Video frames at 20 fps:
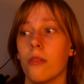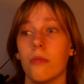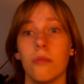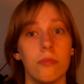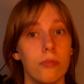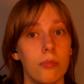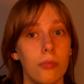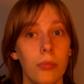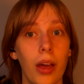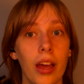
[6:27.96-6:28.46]

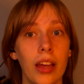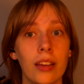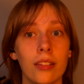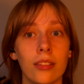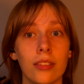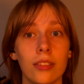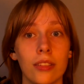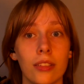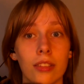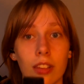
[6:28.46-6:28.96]
But
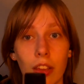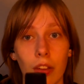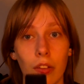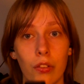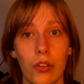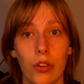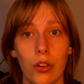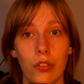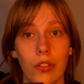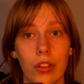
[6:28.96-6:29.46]
if
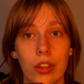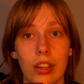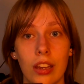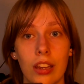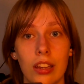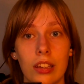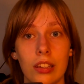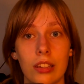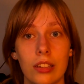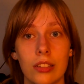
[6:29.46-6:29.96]
you have any
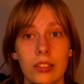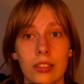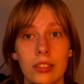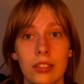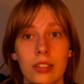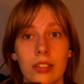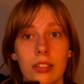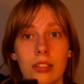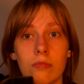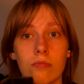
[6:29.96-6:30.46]

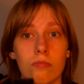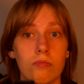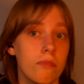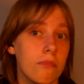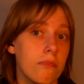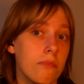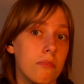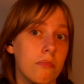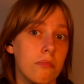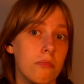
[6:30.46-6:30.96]
ideas,
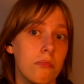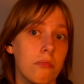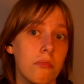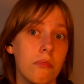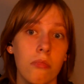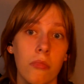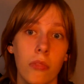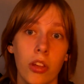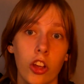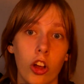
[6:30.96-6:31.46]

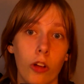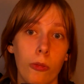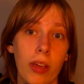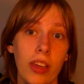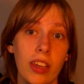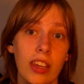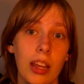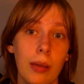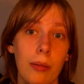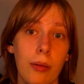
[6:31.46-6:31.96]
go
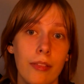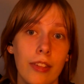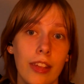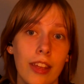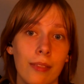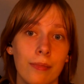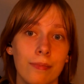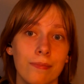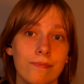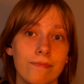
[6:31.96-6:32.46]
make an
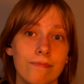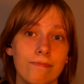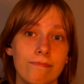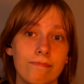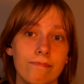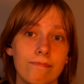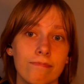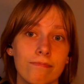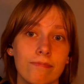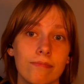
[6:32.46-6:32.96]
MMD.
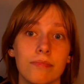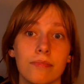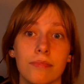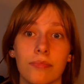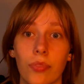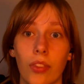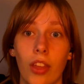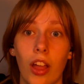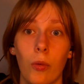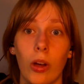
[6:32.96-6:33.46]

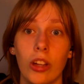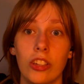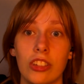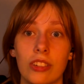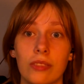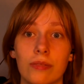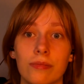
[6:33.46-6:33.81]
I'll watch it.